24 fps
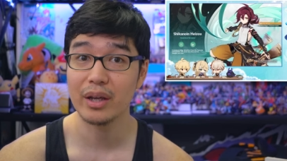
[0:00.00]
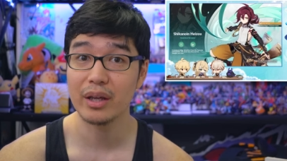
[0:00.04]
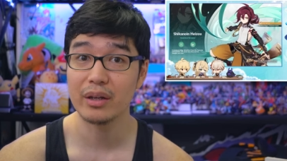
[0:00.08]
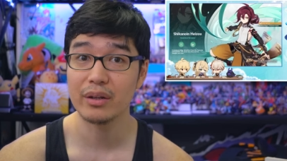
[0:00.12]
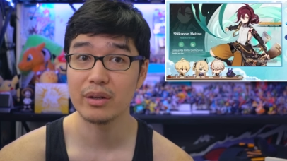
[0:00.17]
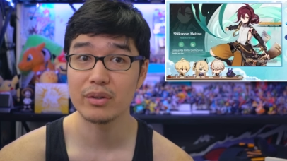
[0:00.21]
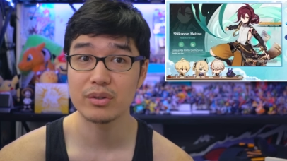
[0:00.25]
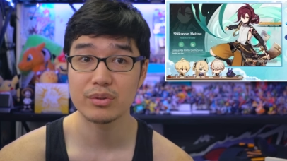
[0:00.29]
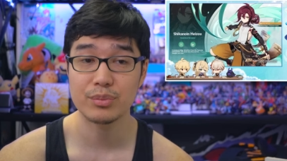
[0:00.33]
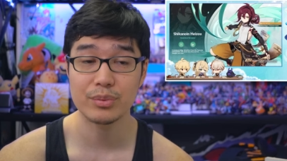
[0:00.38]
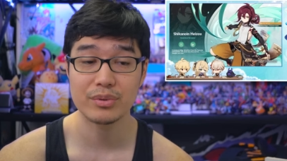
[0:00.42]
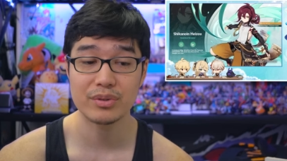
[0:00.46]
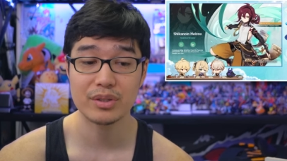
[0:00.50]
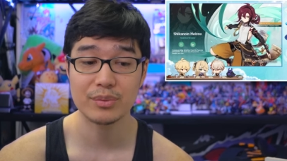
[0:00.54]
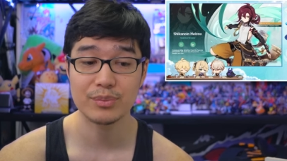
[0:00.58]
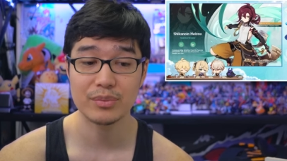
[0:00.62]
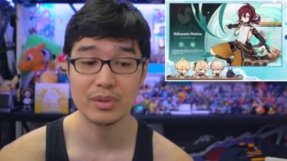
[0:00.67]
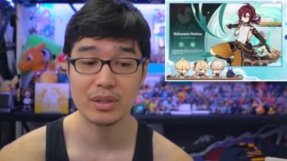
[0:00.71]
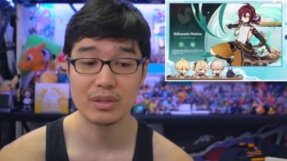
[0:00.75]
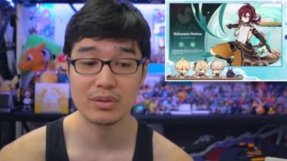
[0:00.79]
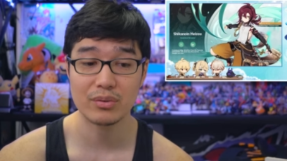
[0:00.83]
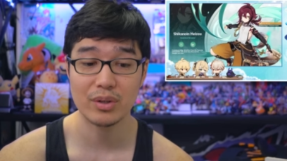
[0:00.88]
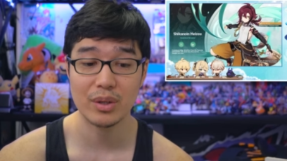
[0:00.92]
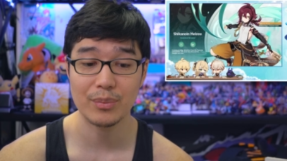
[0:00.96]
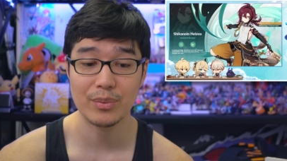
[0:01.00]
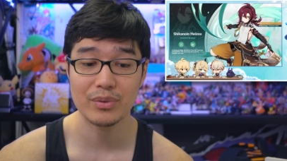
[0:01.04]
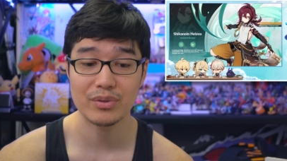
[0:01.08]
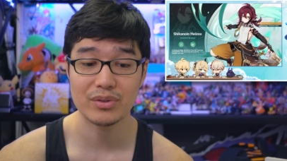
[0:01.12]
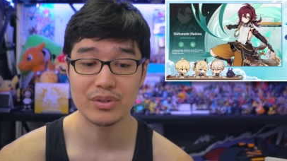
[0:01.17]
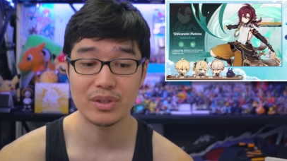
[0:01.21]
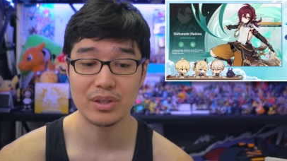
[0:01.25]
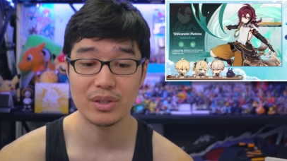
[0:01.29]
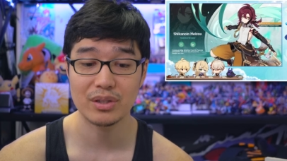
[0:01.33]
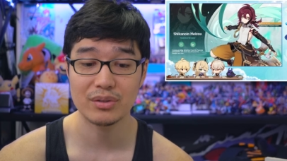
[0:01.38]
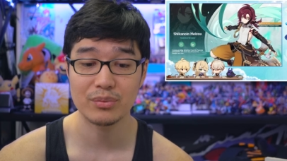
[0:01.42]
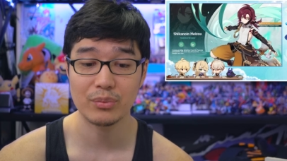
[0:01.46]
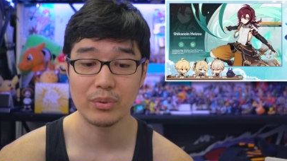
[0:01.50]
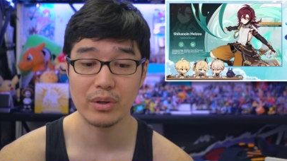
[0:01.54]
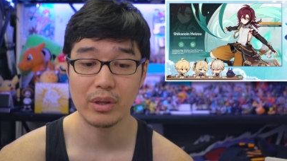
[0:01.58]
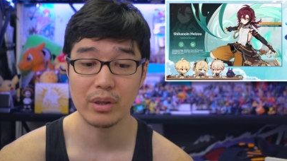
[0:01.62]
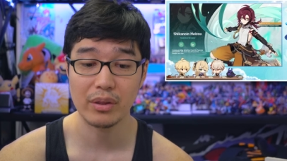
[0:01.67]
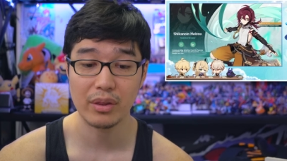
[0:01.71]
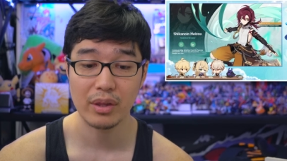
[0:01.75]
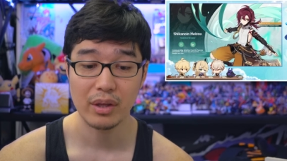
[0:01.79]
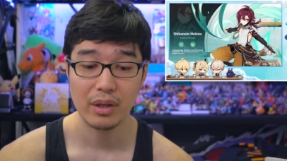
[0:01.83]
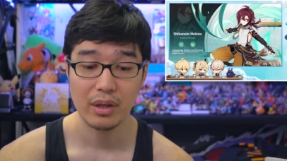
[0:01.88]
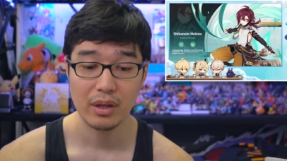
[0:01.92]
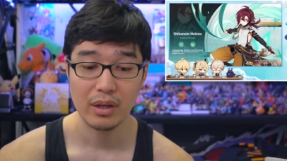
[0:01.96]
And there's been some discrepancies
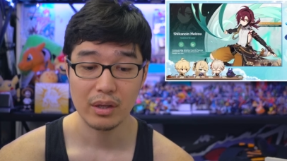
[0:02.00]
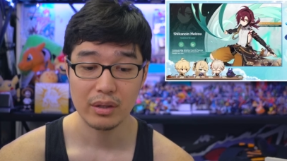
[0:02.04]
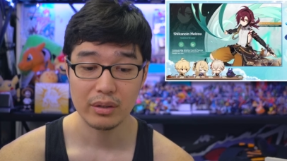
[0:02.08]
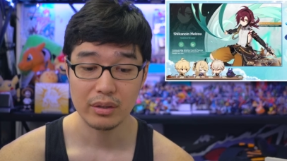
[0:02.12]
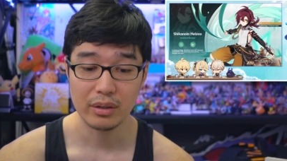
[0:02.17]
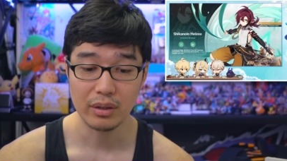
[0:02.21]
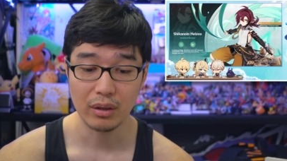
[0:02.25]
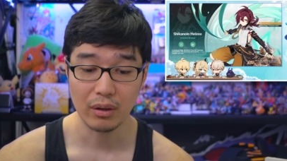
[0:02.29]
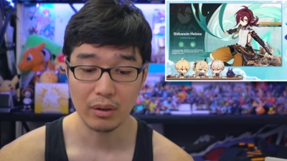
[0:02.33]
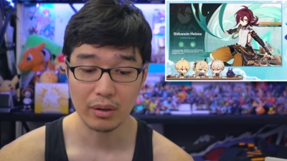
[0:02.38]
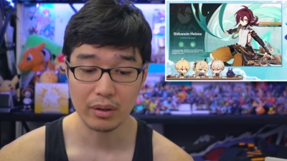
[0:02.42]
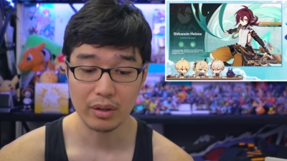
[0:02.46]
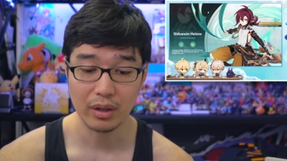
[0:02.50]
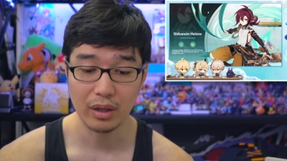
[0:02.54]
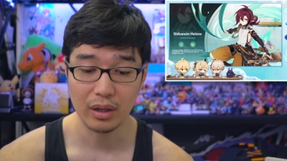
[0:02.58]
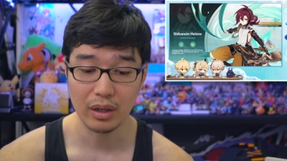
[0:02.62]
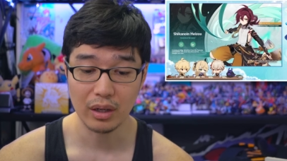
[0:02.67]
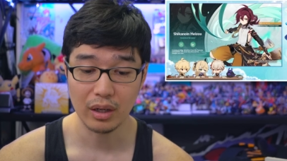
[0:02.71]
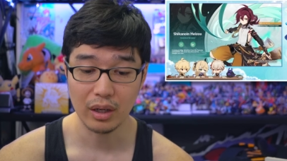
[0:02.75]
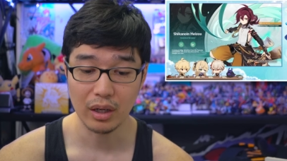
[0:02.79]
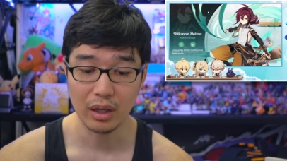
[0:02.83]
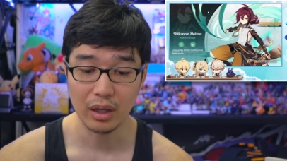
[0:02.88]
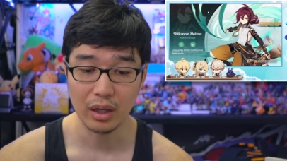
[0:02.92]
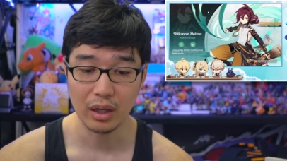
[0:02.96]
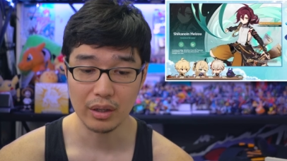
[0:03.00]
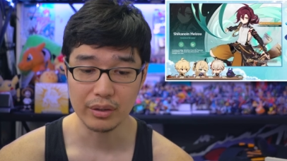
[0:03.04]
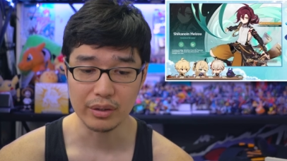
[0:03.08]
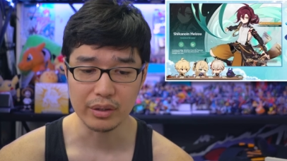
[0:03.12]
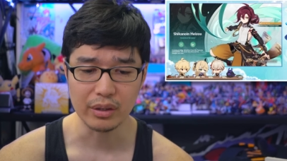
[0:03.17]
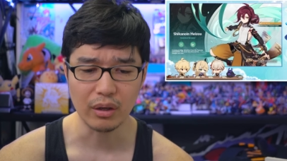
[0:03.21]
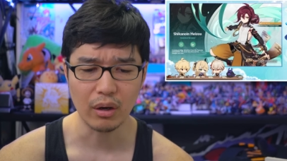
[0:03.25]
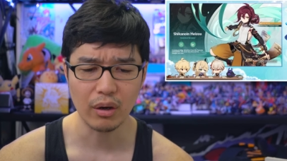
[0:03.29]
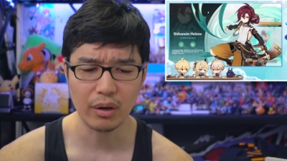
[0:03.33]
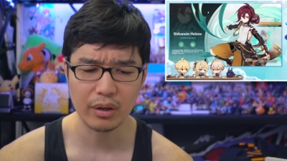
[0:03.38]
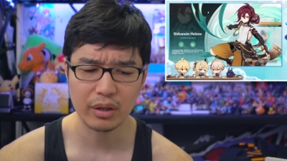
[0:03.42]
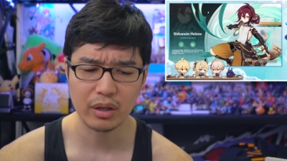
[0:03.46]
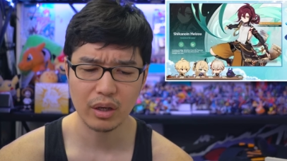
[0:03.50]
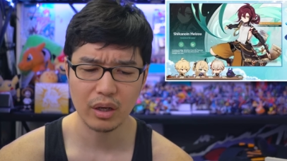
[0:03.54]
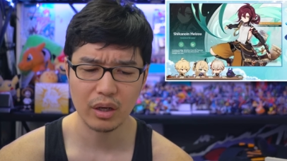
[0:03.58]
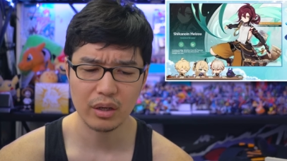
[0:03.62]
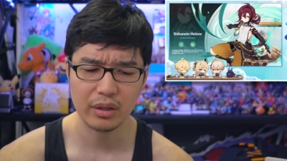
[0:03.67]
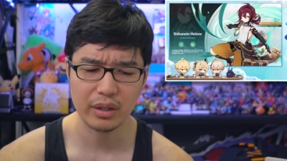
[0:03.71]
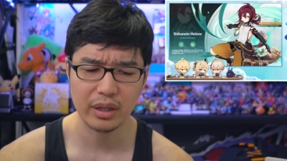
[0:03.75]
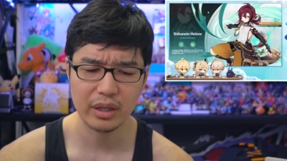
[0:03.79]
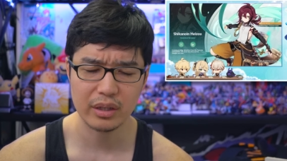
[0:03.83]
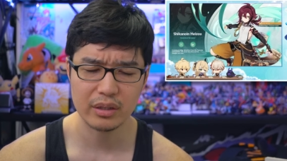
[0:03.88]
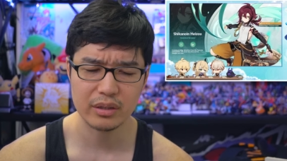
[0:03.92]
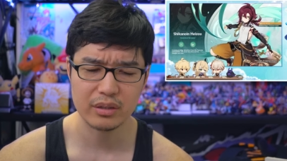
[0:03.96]
with the Archon, uh, the
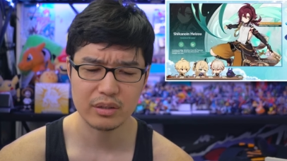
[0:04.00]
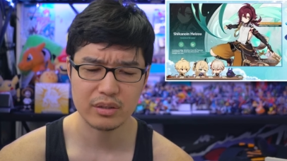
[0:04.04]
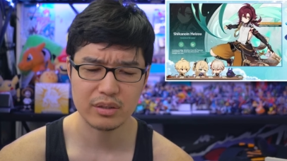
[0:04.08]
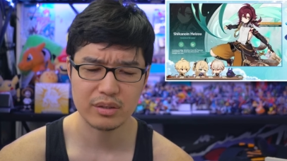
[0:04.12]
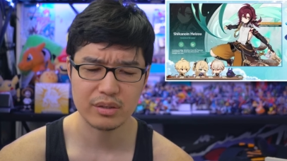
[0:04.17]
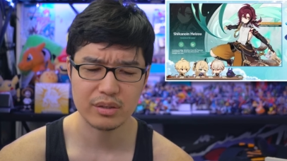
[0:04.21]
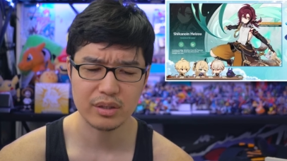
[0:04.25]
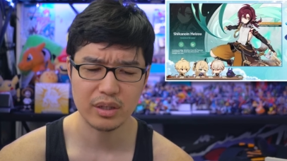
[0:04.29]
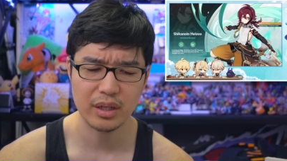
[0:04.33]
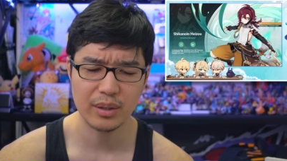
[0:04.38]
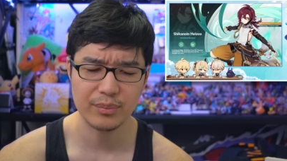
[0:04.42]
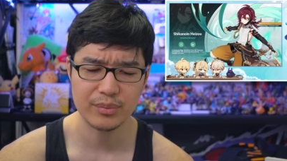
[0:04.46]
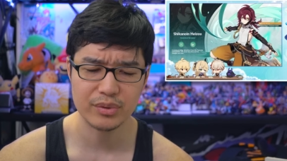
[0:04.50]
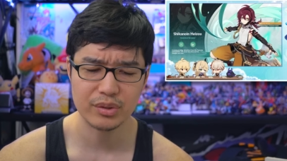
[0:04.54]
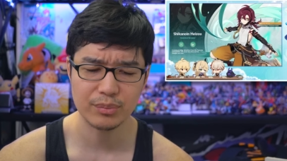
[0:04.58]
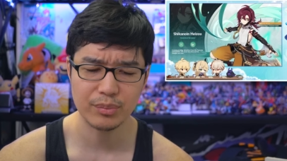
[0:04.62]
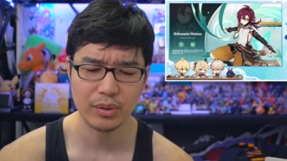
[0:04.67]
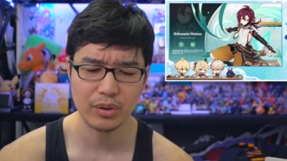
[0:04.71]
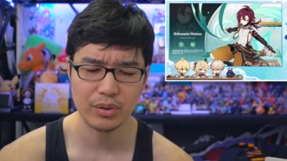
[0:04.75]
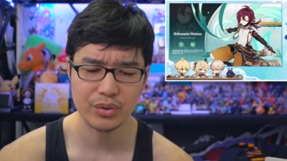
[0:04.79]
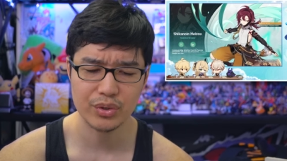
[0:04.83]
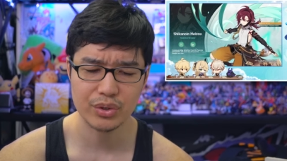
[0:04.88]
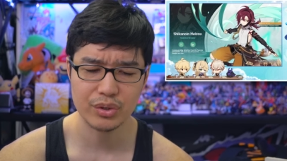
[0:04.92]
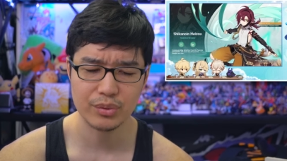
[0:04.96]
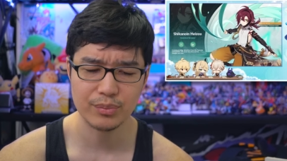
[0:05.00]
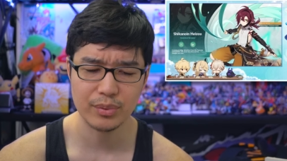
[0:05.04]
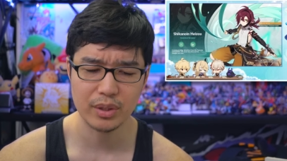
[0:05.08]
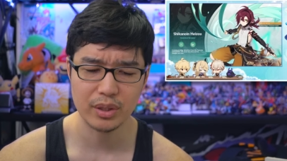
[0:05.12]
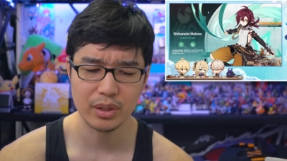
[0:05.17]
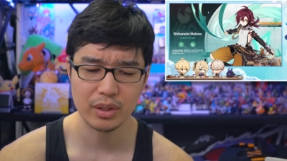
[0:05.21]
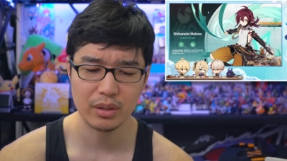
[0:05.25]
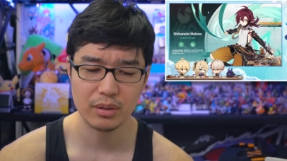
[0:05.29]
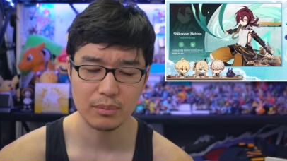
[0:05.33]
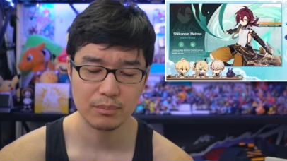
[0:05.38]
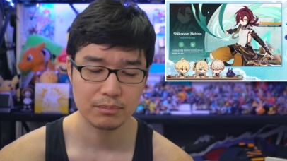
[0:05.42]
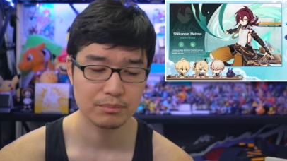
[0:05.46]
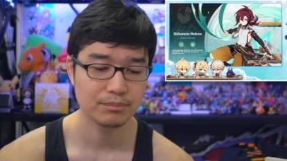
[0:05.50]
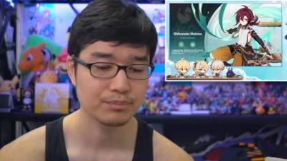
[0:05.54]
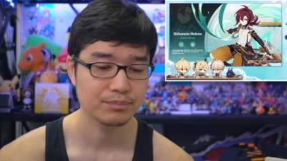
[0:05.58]
Archon that's um, supposed to be